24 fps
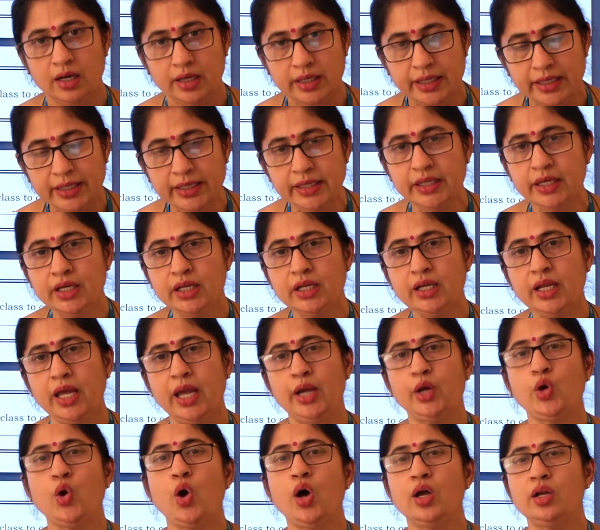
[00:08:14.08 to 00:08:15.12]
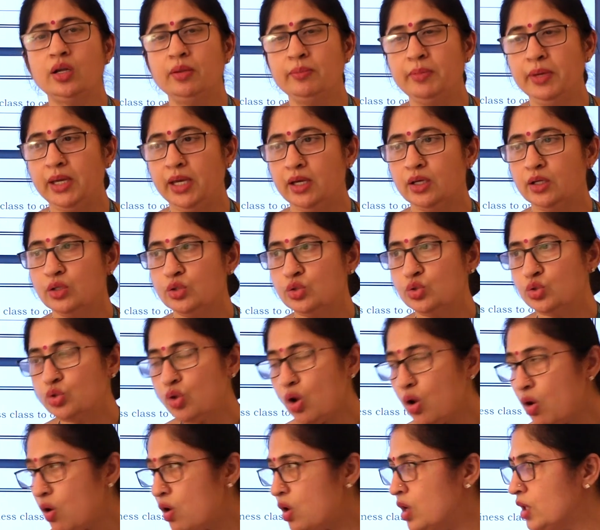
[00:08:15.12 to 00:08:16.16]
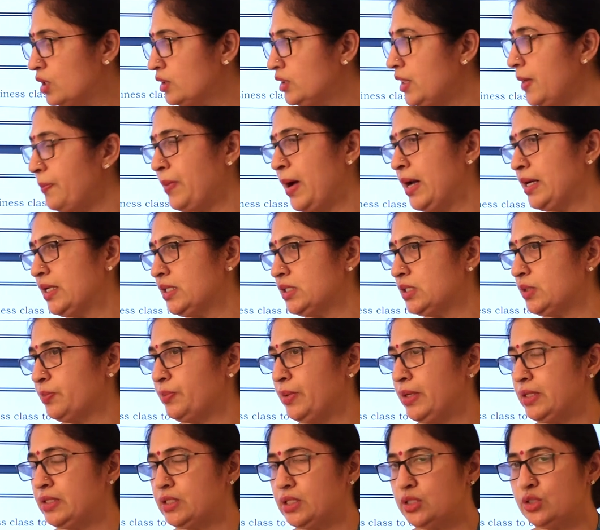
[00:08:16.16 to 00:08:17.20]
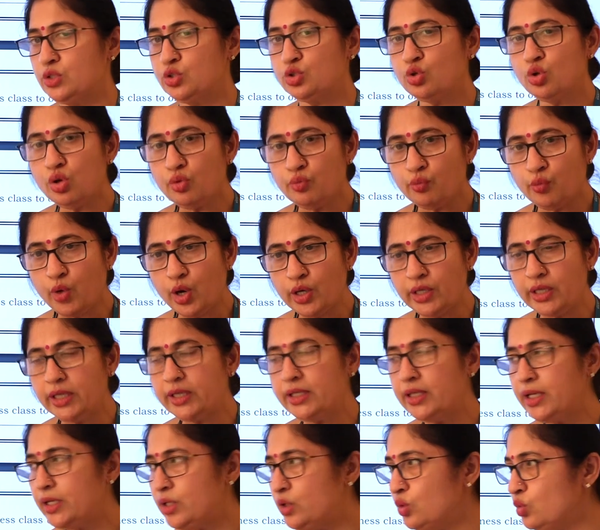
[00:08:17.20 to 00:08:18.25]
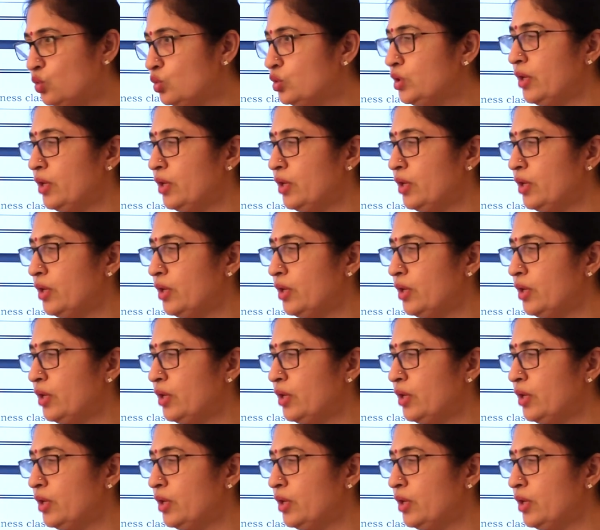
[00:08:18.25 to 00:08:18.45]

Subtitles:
Indian economy. So they participated. So what did they do?